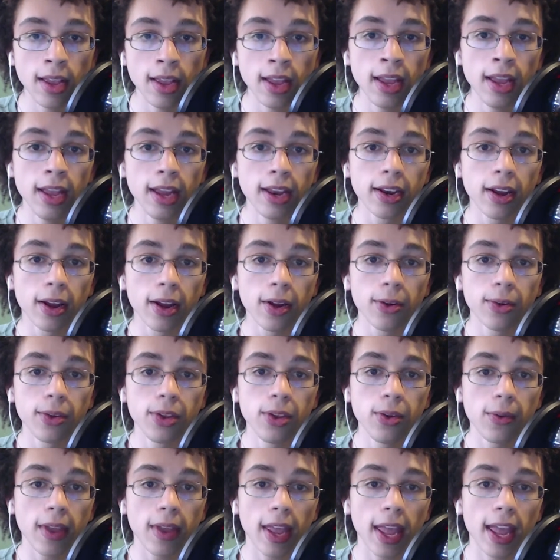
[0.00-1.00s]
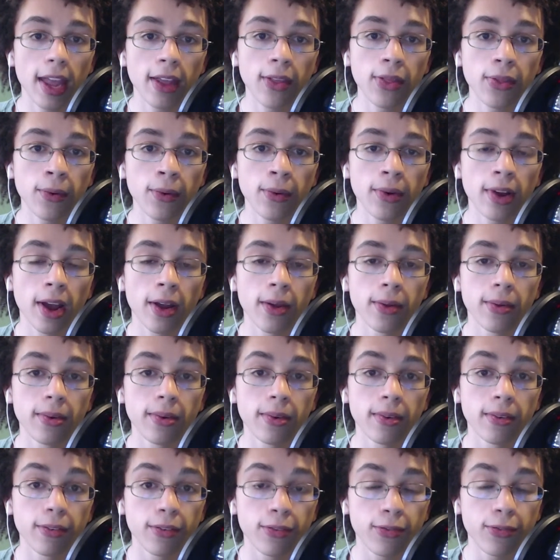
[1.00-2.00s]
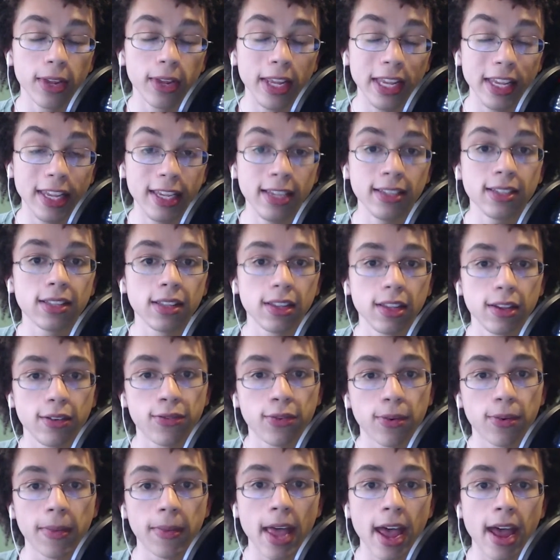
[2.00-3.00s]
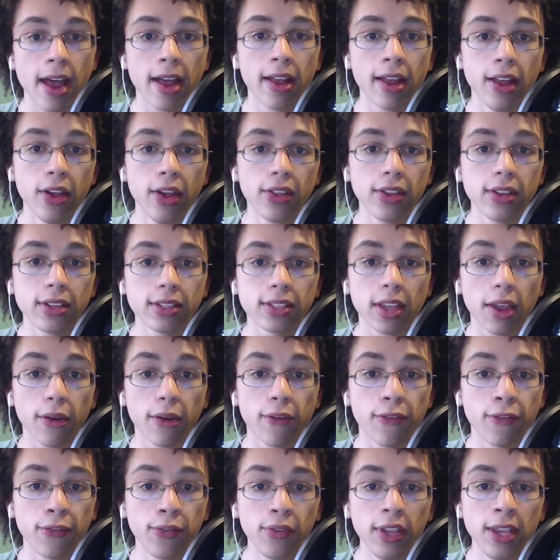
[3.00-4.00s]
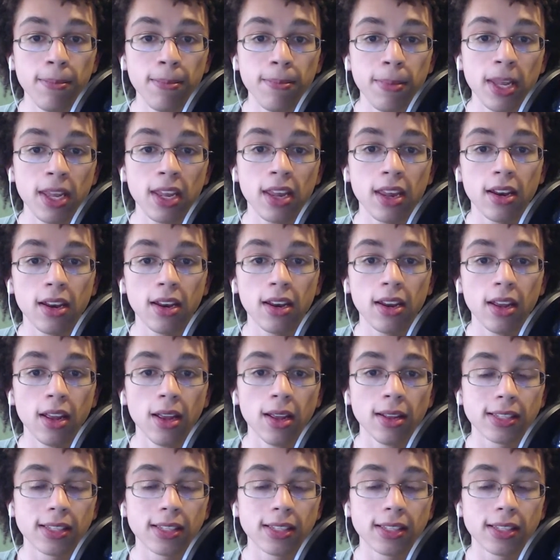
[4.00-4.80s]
Now, you can throw down easily from that things like Fleet Beacon,